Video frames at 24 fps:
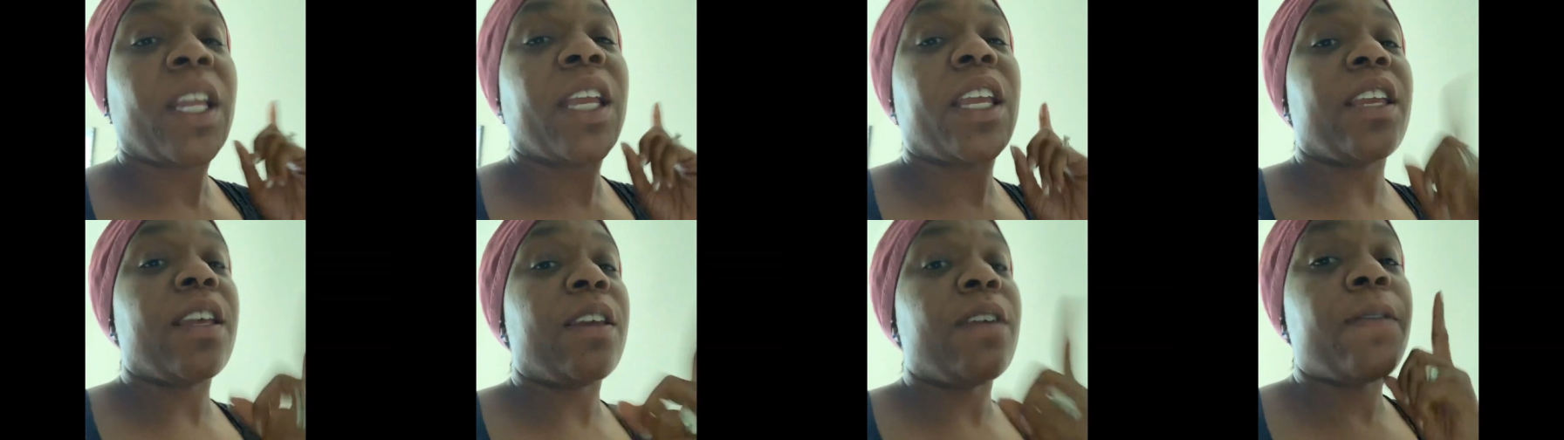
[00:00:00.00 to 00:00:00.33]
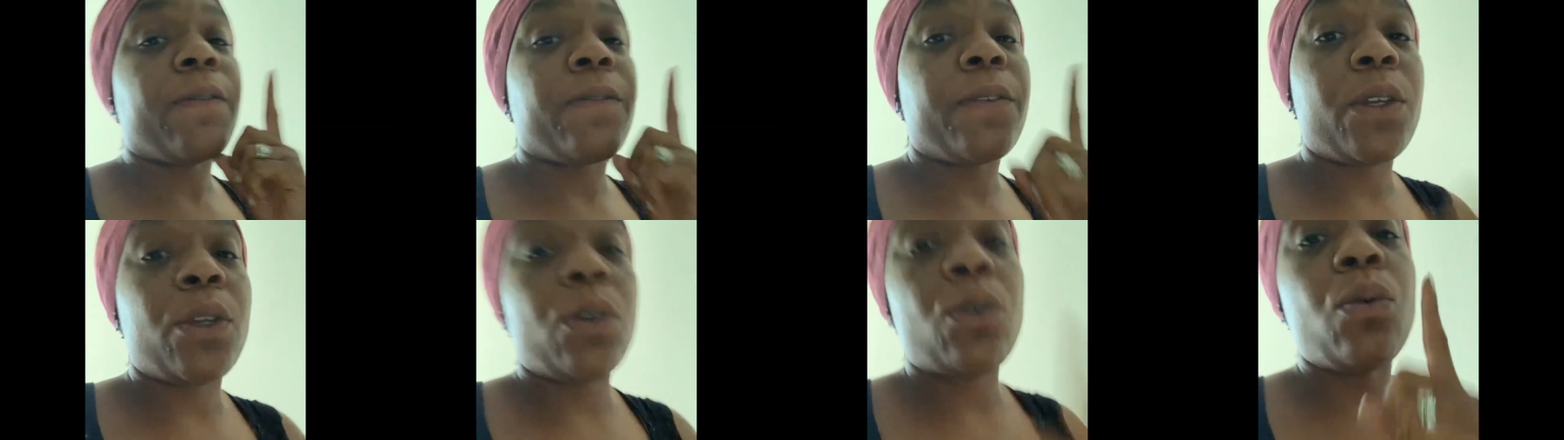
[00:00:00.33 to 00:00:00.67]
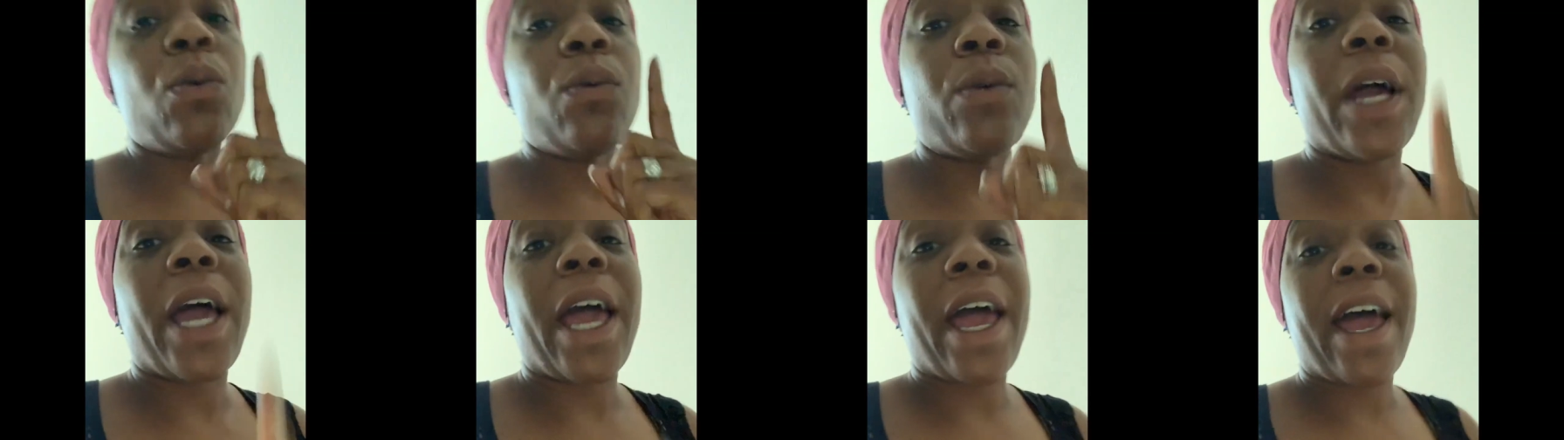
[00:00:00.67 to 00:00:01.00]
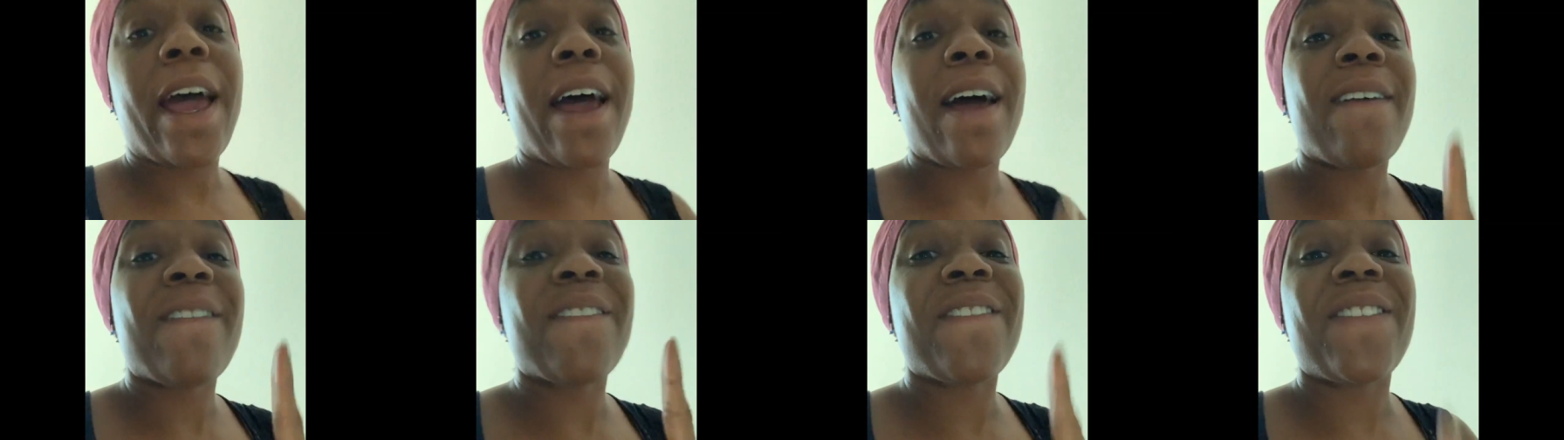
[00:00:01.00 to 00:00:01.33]
If you
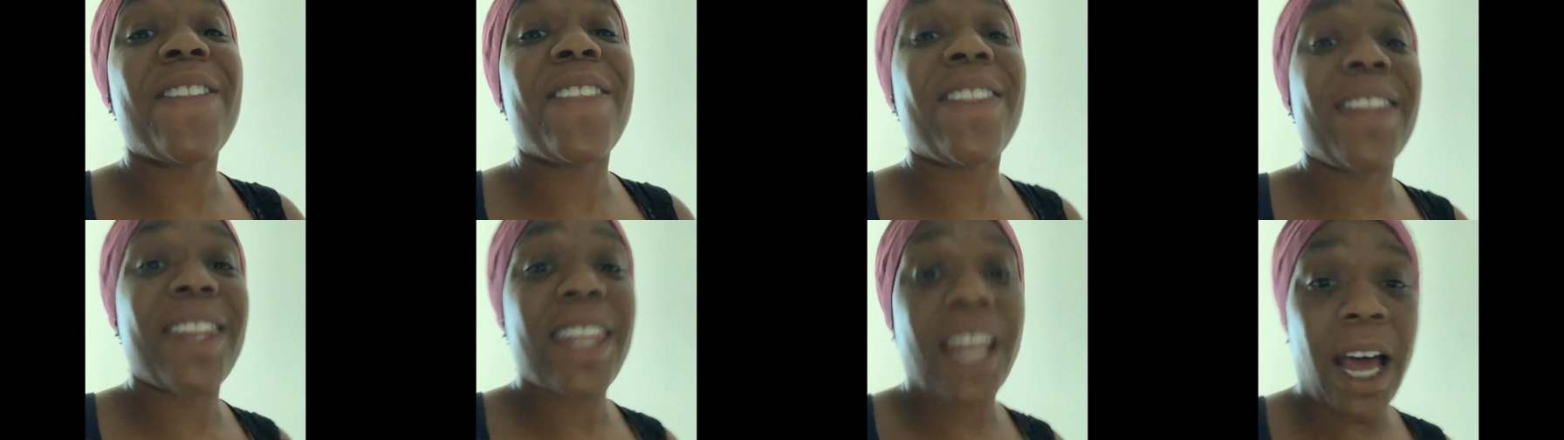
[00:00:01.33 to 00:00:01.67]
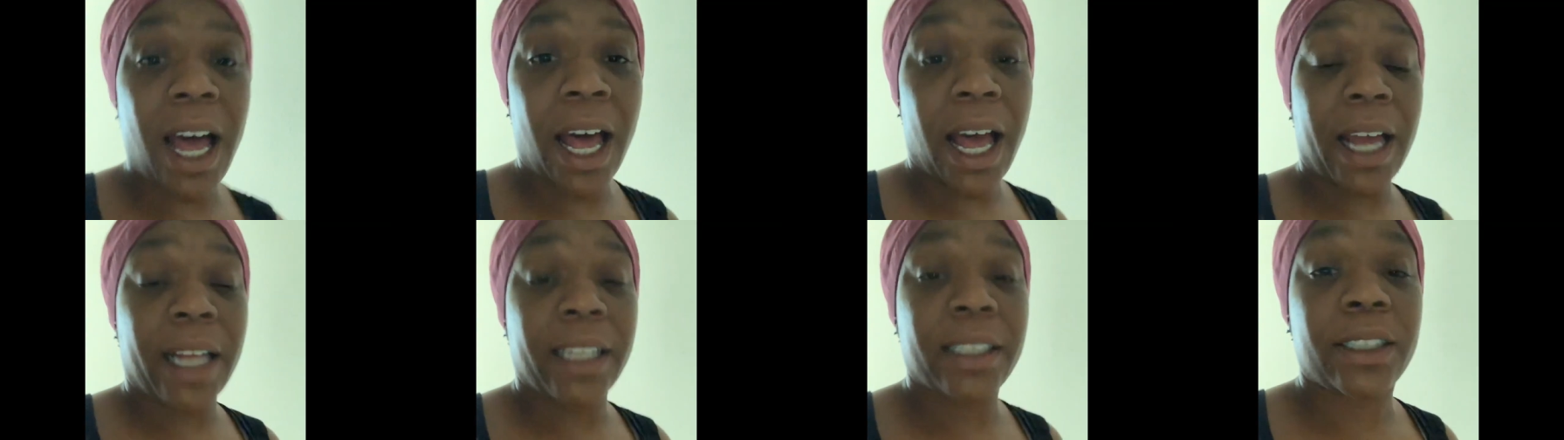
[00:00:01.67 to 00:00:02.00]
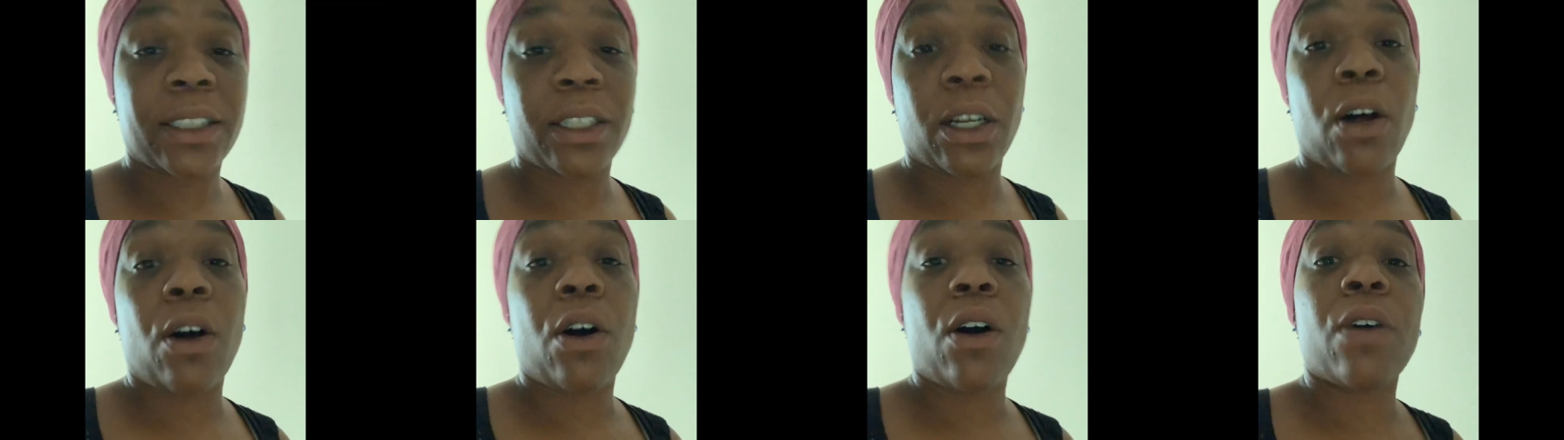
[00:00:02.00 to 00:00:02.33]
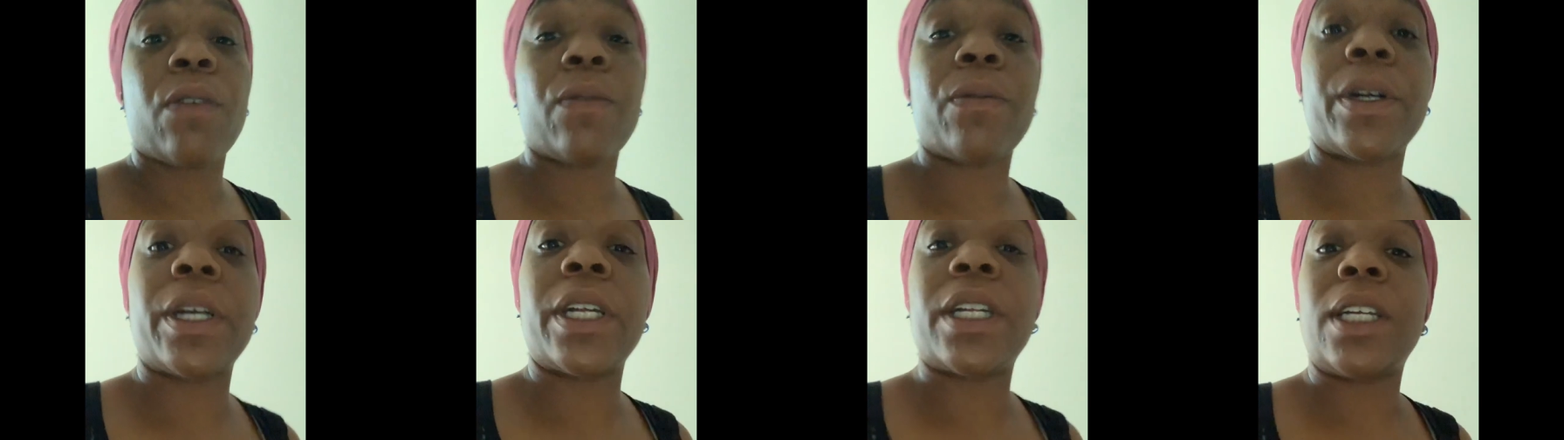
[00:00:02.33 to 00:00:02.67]
have not
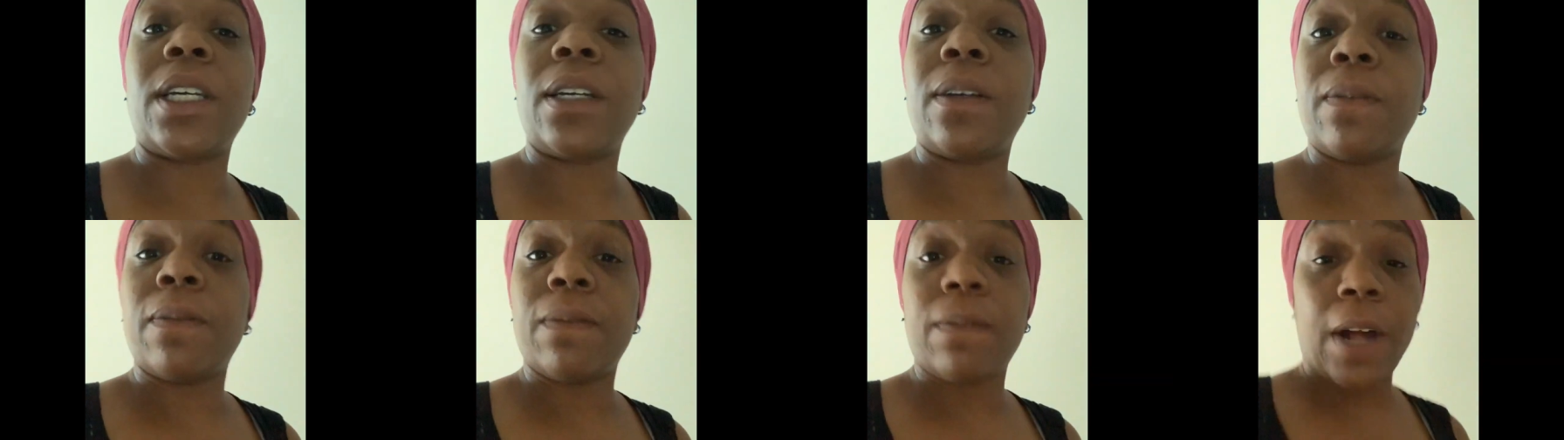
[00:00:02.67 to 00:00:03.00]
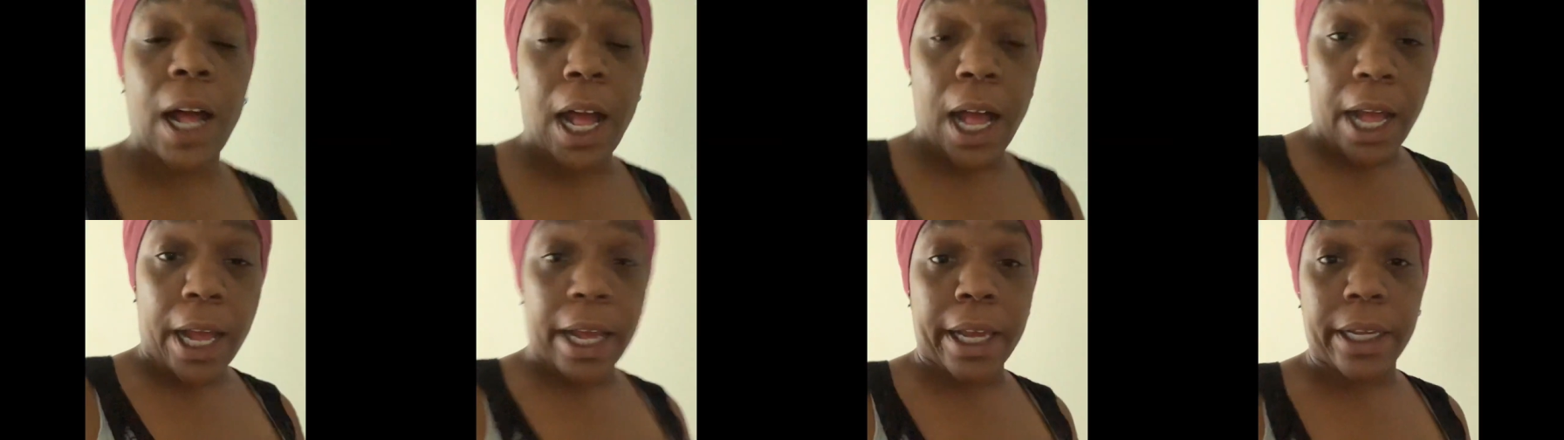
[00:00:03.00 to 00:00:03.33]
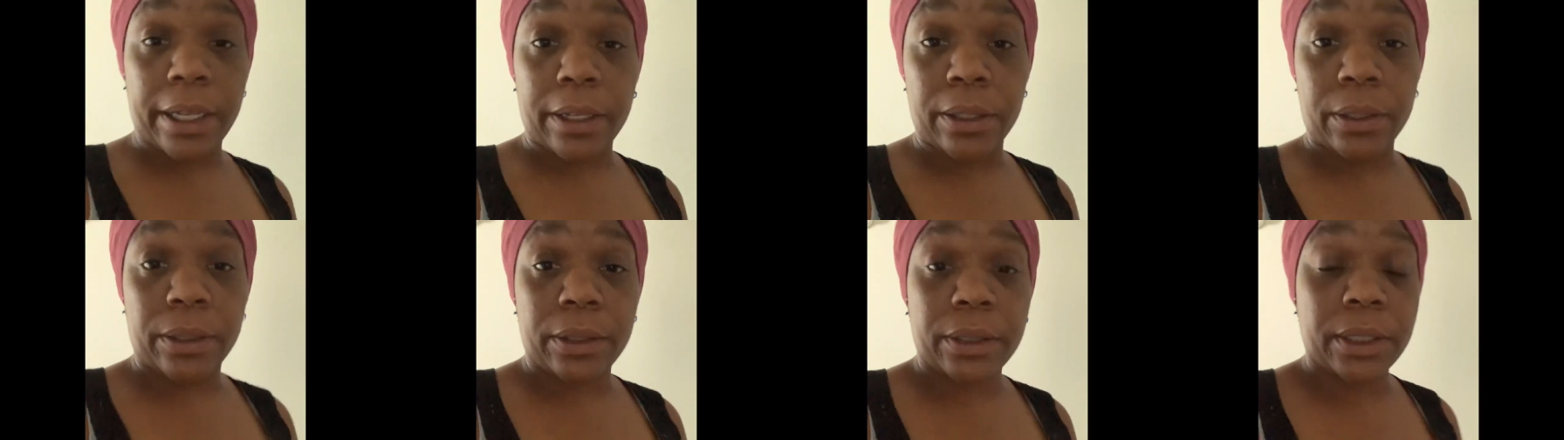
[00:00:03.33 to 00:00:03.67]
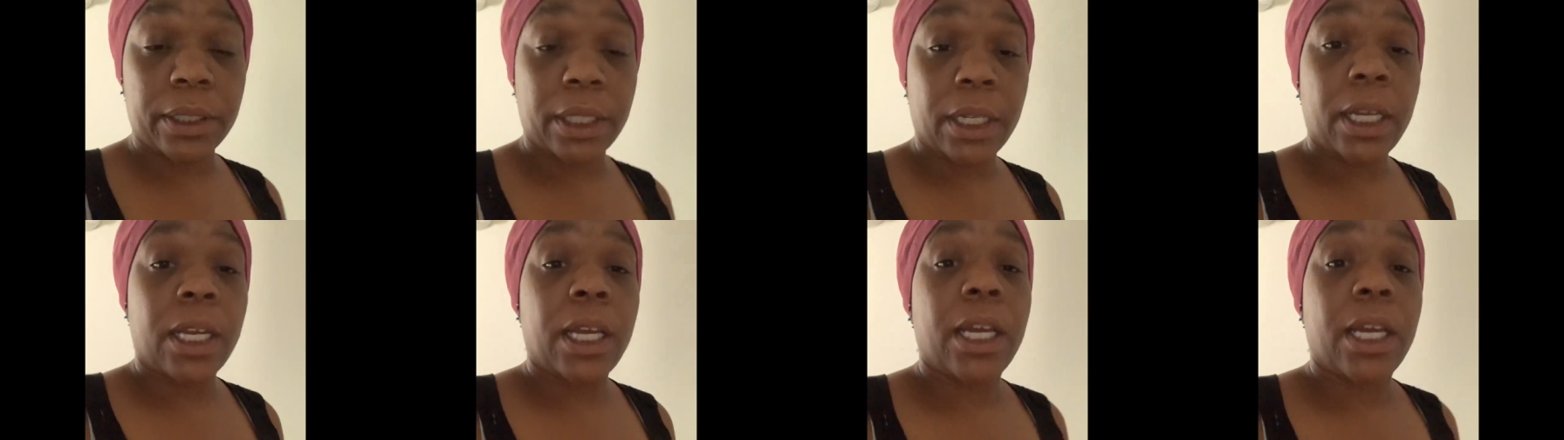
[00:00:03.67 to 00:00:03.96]
already filed,